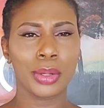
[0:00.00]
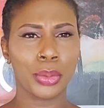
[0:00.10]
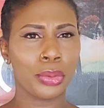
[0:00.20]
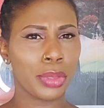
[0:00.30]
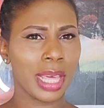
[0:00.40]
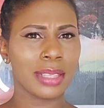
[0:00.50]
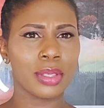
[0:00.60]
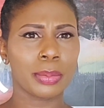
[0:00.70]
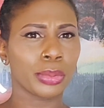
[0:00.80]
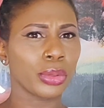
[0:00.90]
All thanks
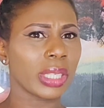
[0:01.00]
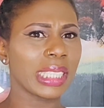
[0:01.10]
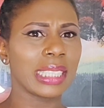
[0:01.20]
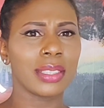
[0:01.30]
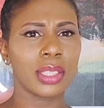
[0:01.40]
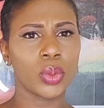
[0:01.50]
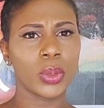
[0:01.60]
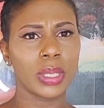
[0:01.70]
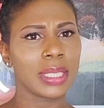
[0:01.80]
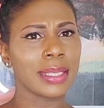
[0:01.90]
to the praline and the
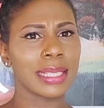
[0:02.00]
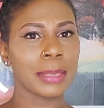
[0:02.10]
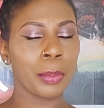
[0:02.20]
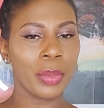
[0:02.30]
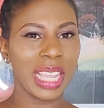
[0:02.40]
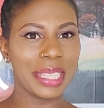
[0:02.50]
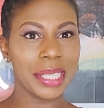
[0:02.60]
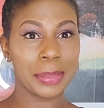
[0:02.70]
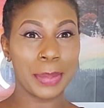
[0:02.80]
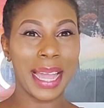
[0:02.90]
oud nuts. It
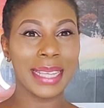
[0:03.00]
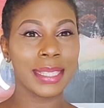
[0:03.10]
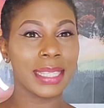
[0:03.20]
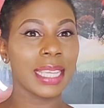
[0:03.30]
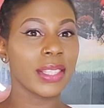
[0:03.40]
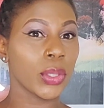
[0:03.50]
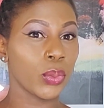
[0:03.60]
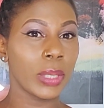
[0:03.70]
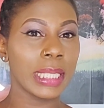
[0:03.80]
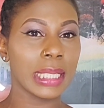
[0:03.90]
is spicy and
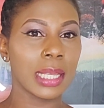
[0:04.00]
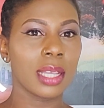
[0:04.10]
sweet